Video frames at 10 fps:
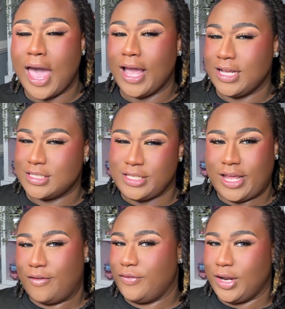It's
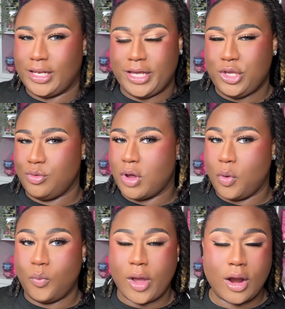definitely, you know,
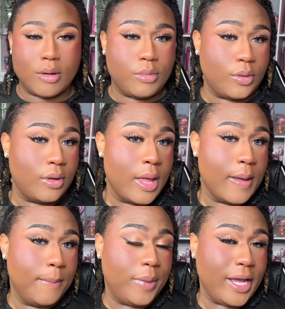wearable,
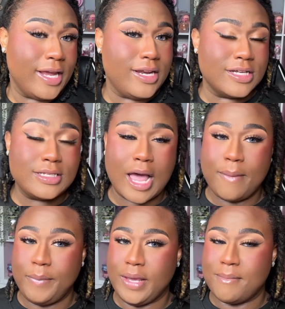but it does not
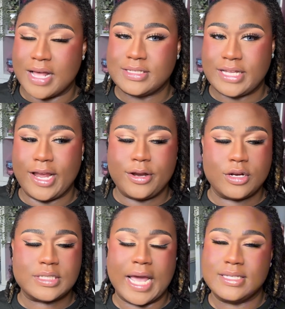meet my
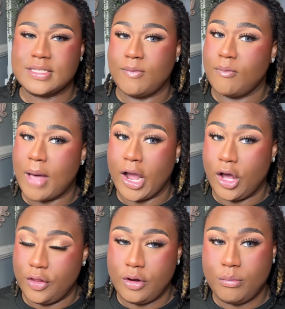standards as some of my
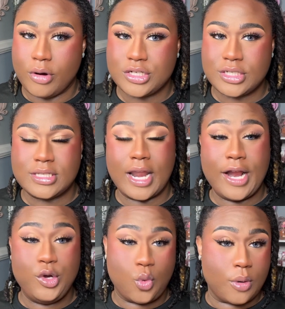other brushes that I
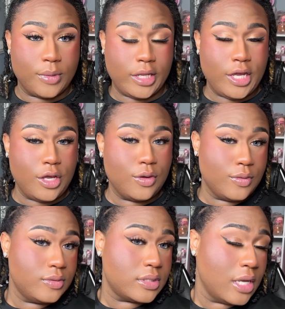normally use.